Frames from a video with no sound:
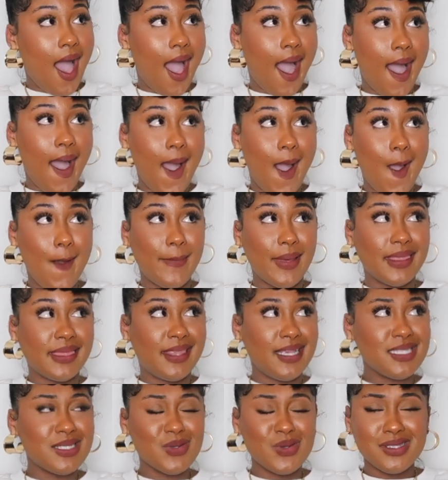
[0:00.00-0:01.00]
Um,
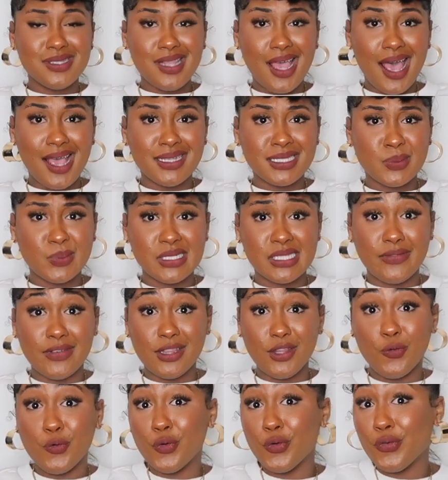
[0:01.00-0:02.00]
this was not
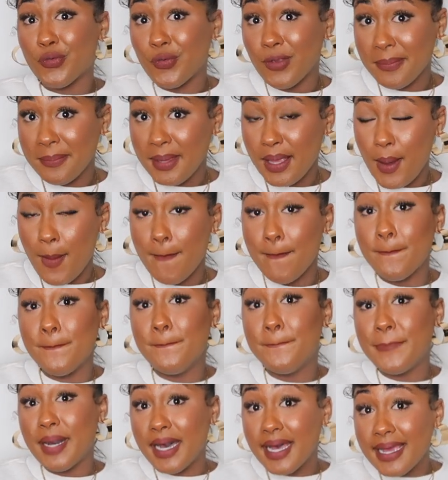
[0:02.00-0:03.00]
specifically for a female,
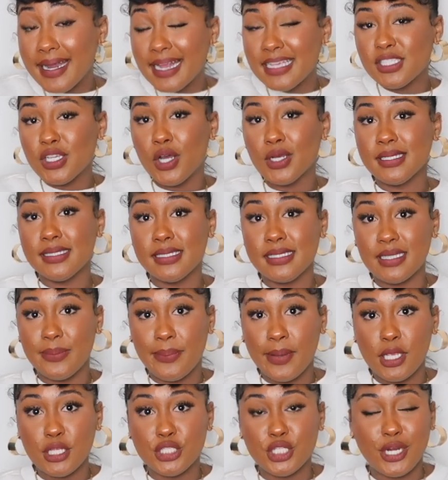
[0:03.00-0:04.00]
but as y'all can see the
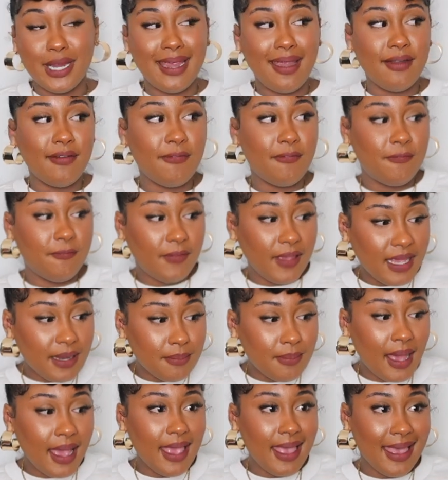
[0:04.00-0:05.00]
picture, it fit
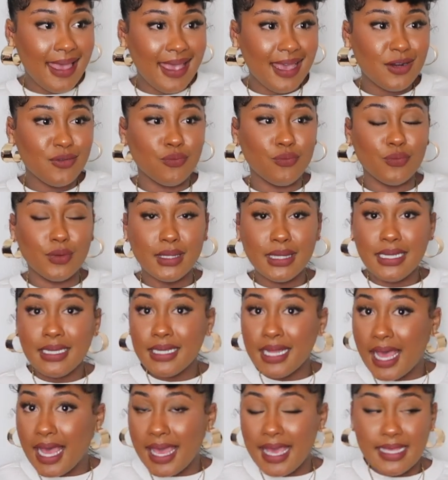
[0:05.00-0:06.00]
my head really
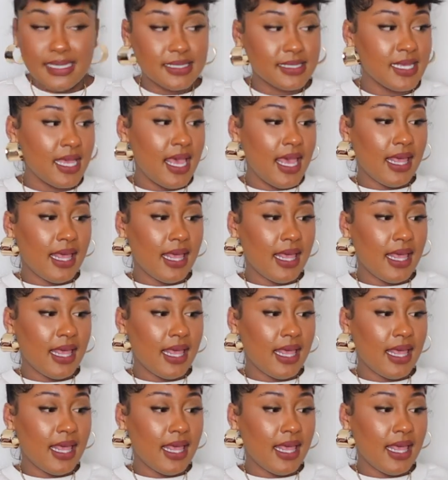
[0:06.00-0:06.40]
nice.